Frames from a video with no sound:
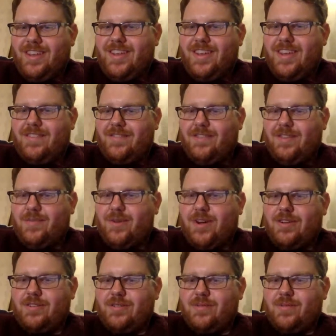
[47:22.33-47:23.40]
If your
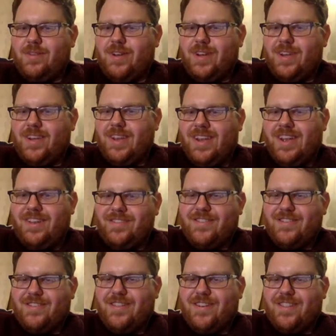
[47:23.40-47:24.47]
tomatoes are upside down
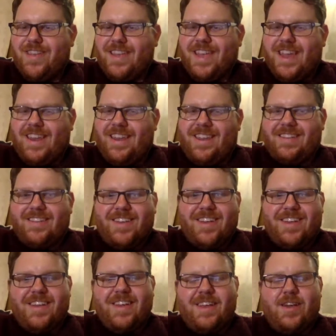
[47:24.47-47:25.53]
too long, they get dizzy.
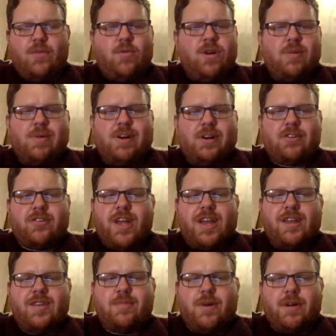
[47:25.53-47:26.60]
What about
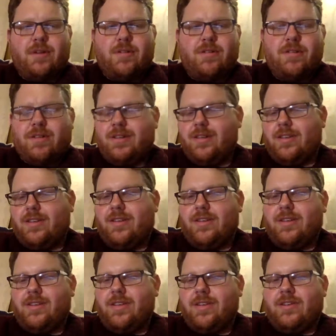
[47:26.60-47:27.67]
Australian tomatoes?
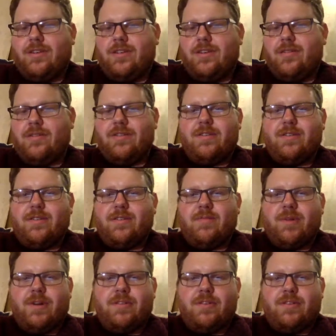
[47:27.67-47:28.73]
Do they not grow
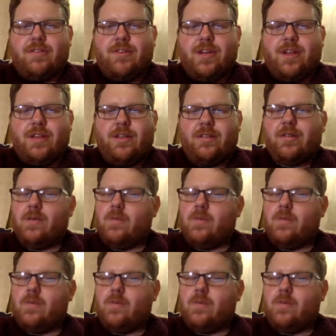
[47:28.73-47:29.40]
tomatoes in Australia?